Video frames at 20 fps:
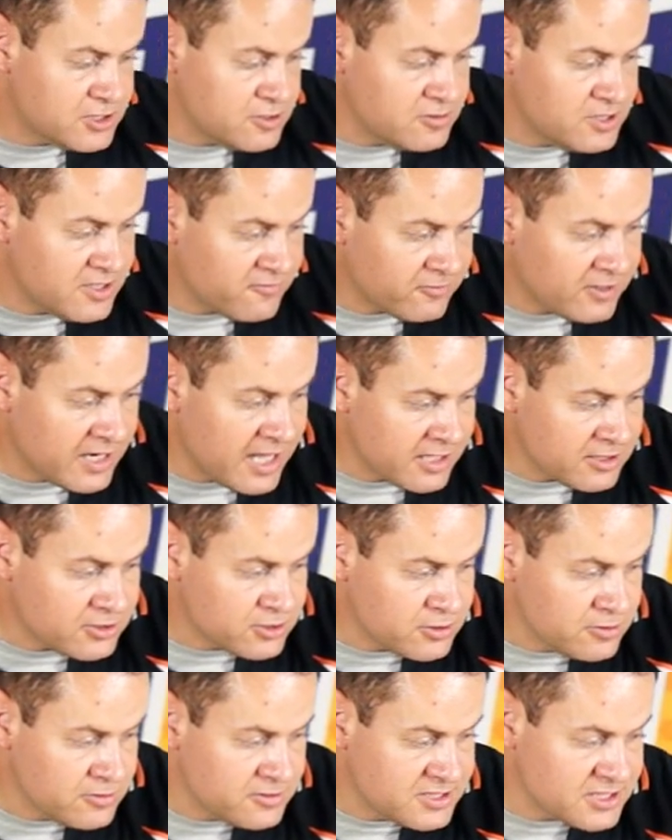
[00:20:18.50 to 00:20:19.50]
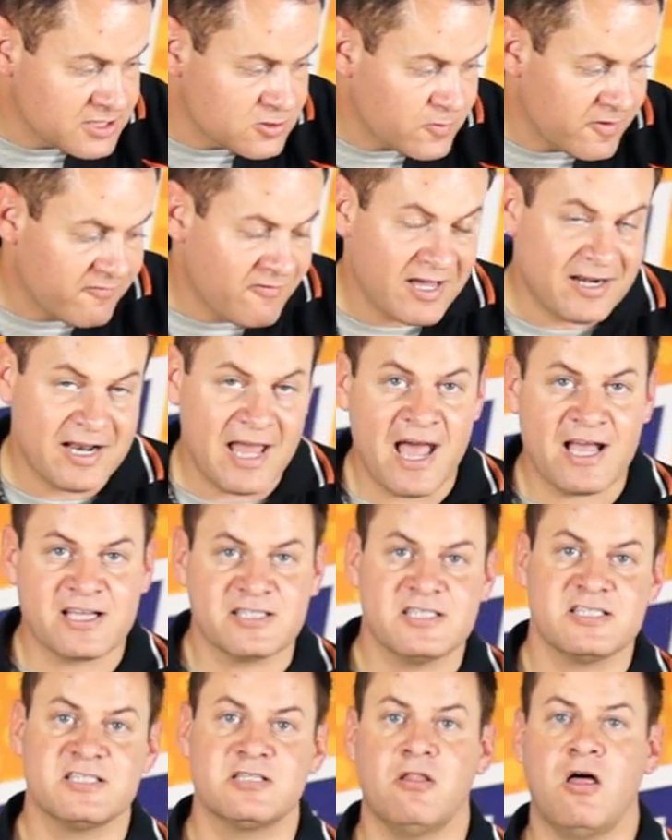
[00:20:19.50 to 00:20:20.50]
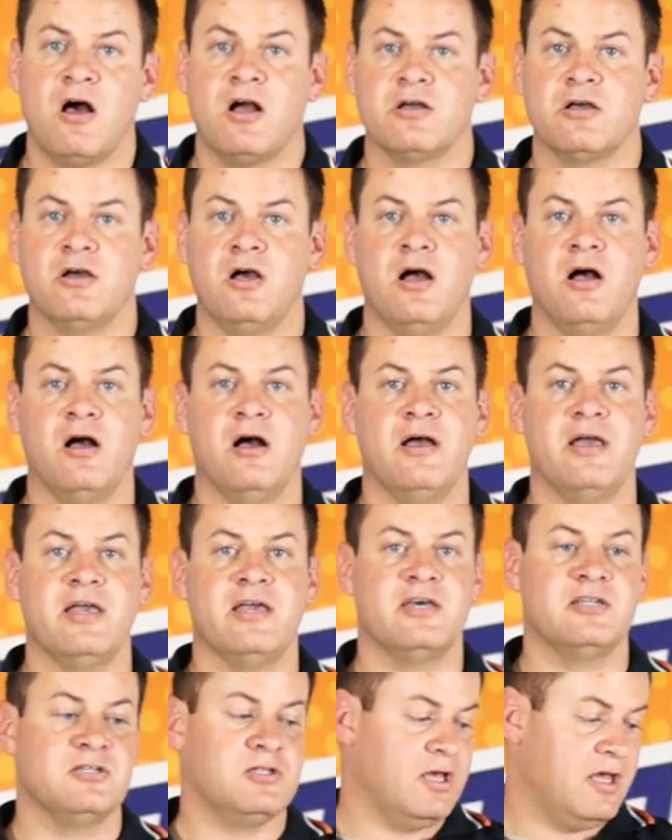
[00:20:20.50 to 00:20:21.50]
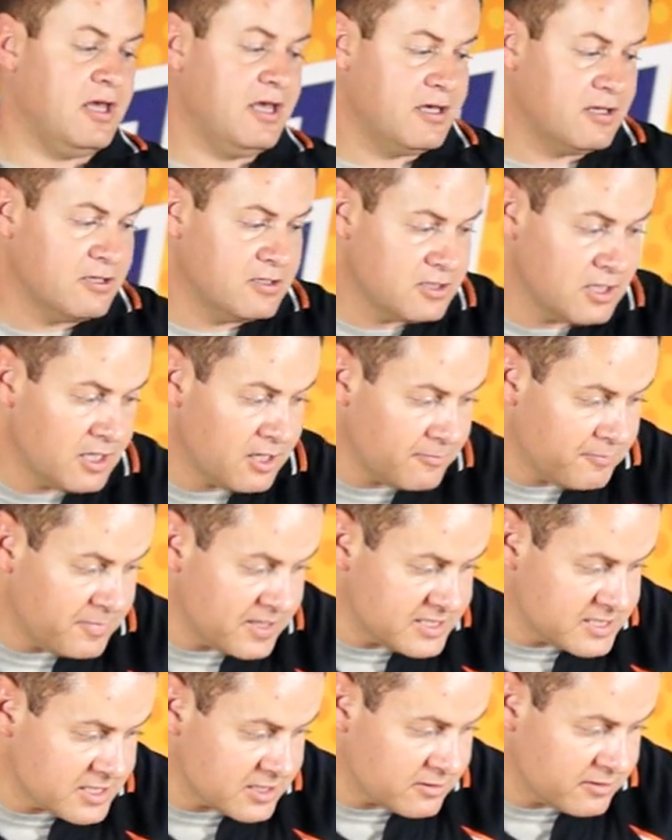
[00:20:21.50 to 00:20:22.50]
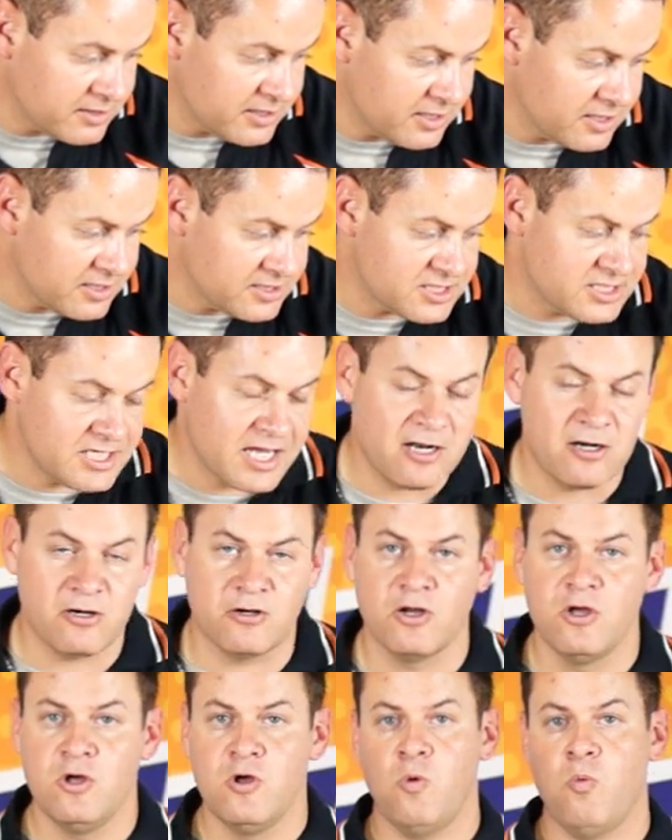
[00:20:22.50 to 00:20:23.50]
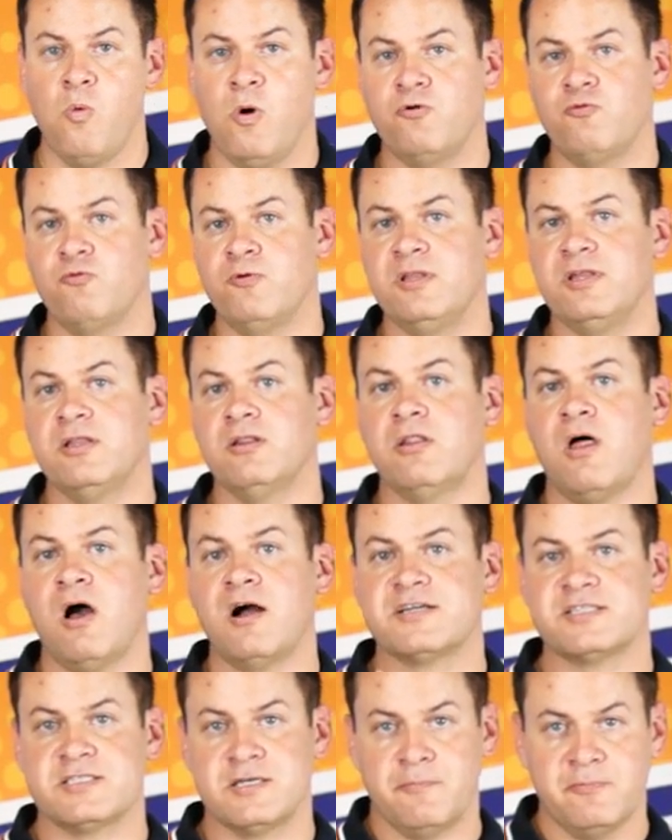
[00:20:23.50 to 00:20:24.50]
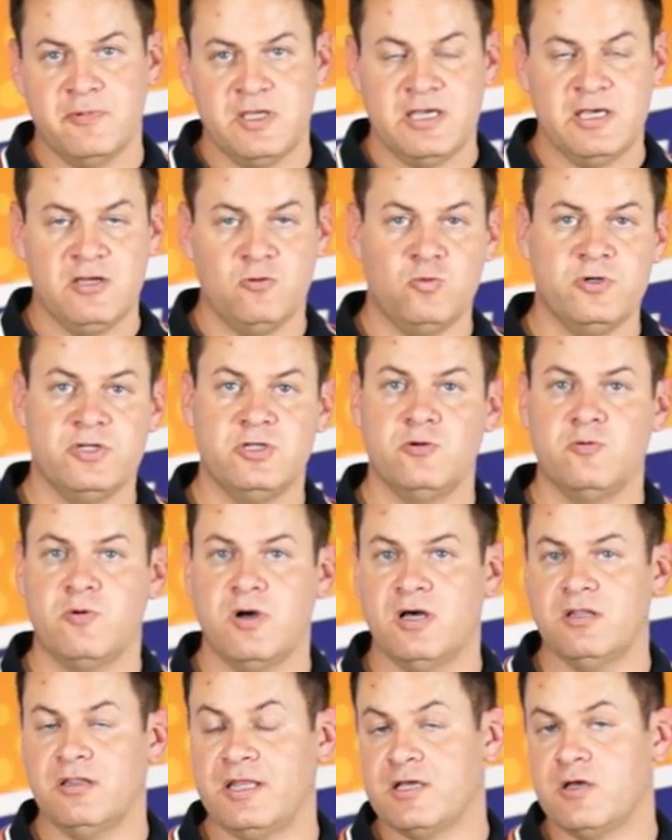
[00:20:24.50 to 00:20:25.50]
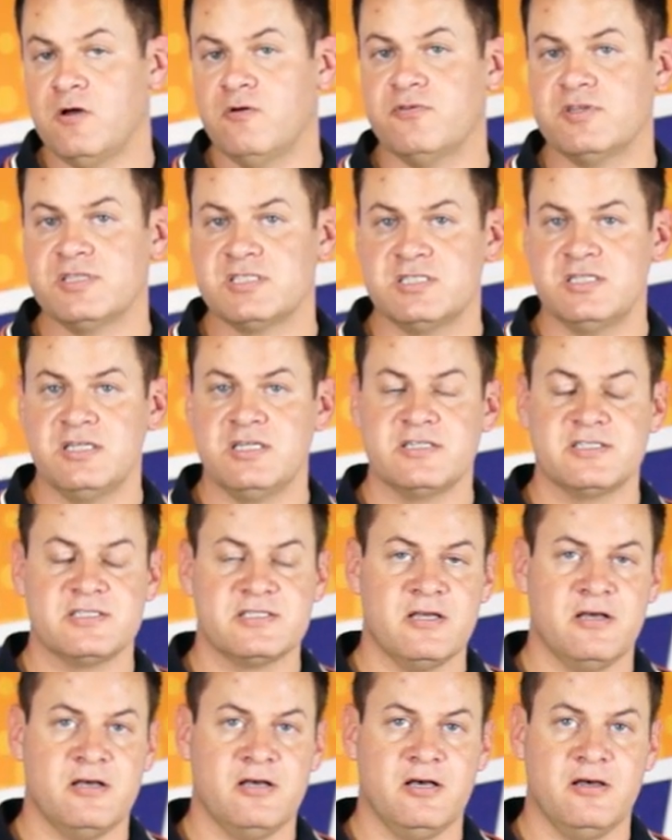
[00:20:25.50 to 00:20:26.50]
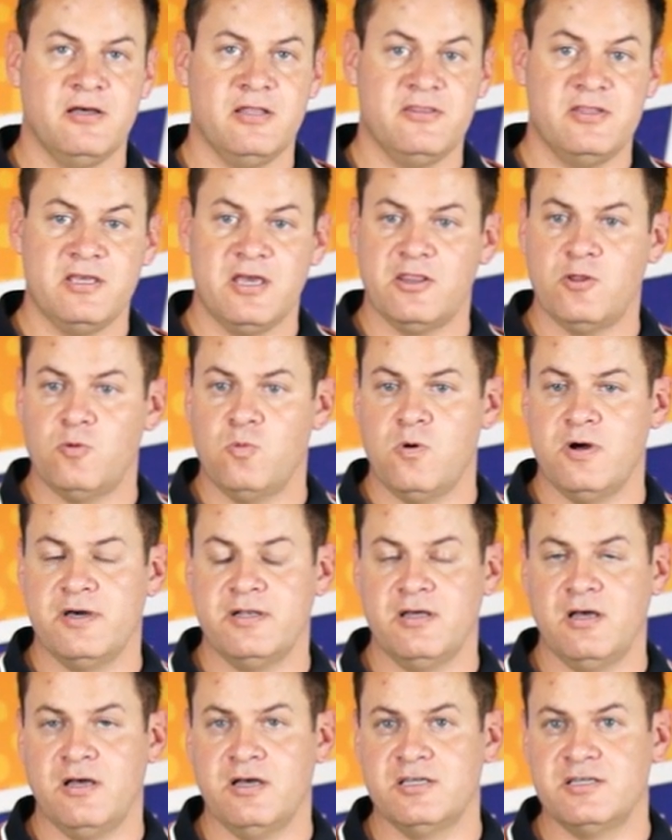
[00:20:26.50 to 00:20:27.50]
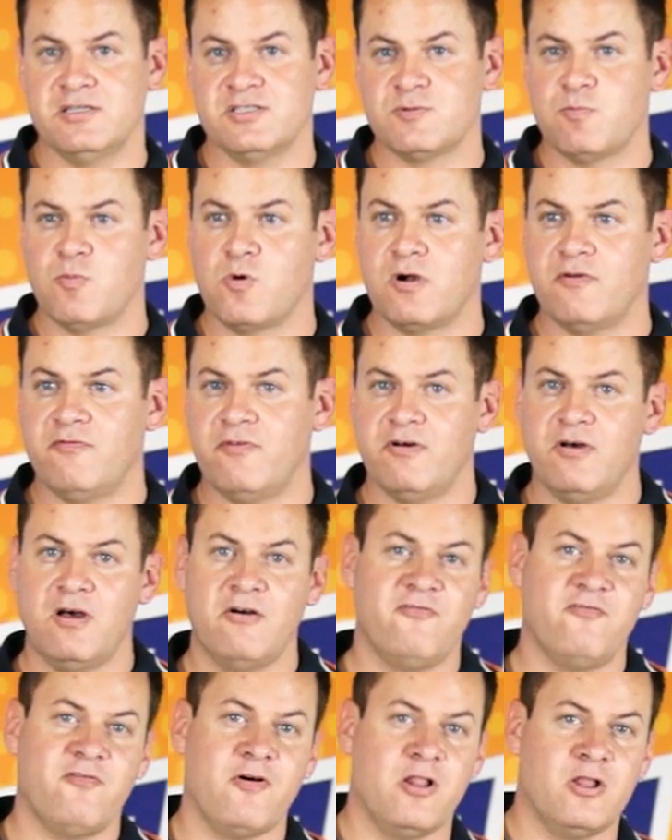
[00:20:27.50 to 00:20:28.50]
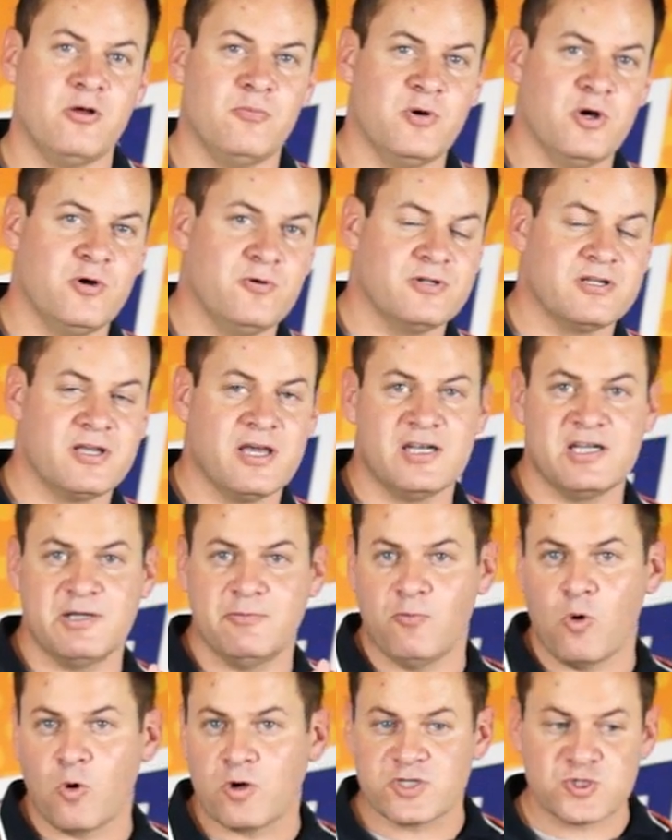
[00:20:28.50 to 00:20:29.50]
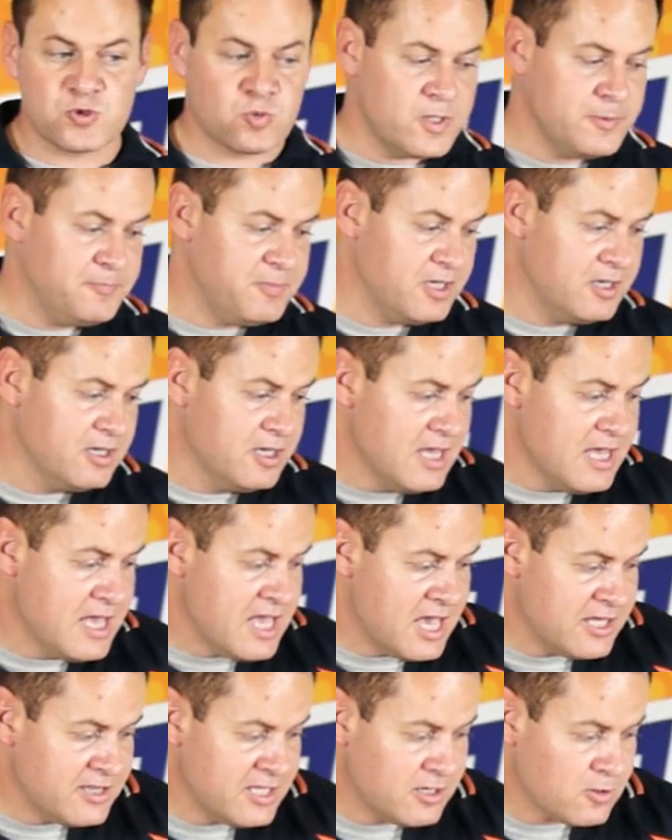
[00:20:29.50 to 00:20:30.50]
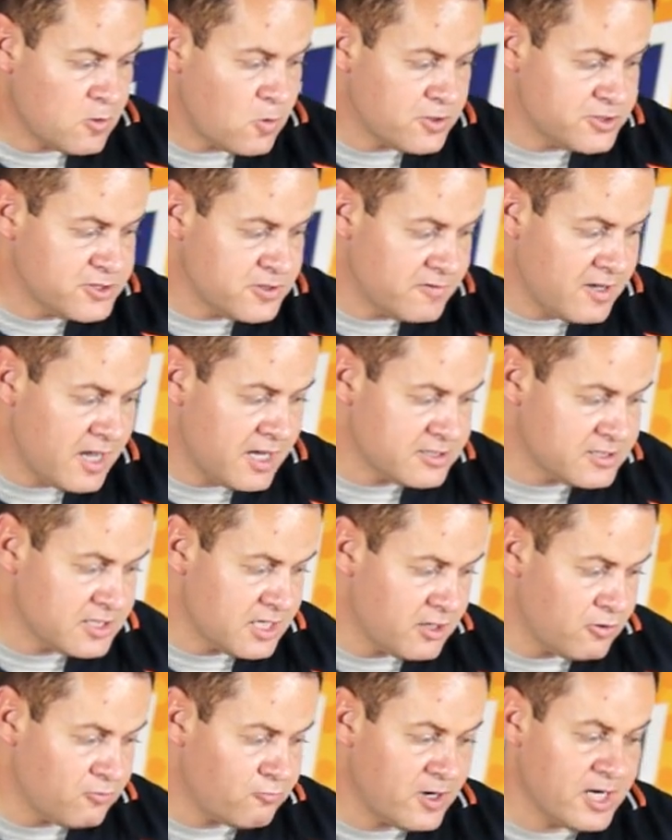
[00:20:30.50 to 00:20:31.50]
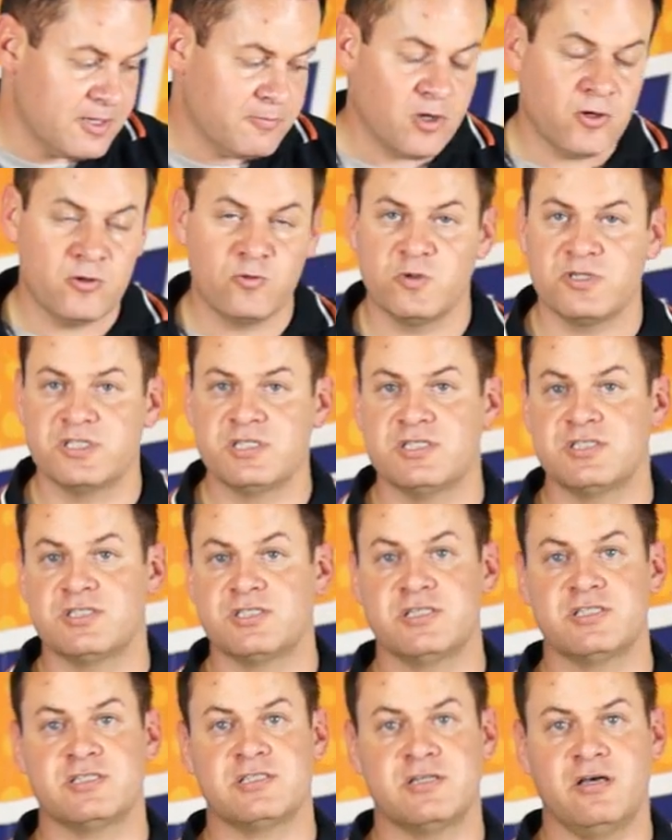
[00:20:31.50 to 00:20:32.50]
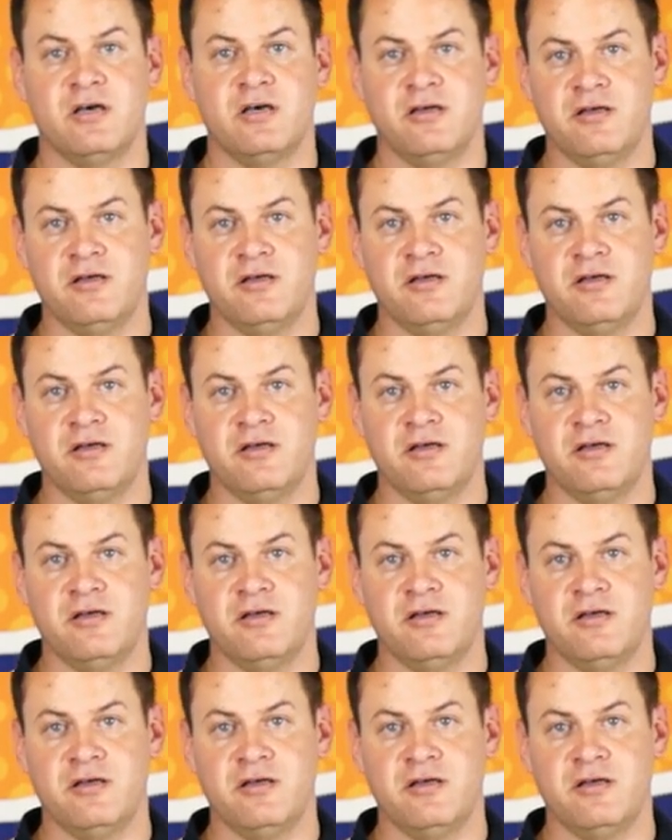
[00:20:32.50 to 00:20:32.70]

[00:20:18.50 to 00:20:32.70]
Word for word: two different attitudes is we've got axis lock and basically a standard. One really locks them in when you let go of the sticks. The other one is more of a follow mode, kind of more sweepy. And then of course you got rate mode, which is just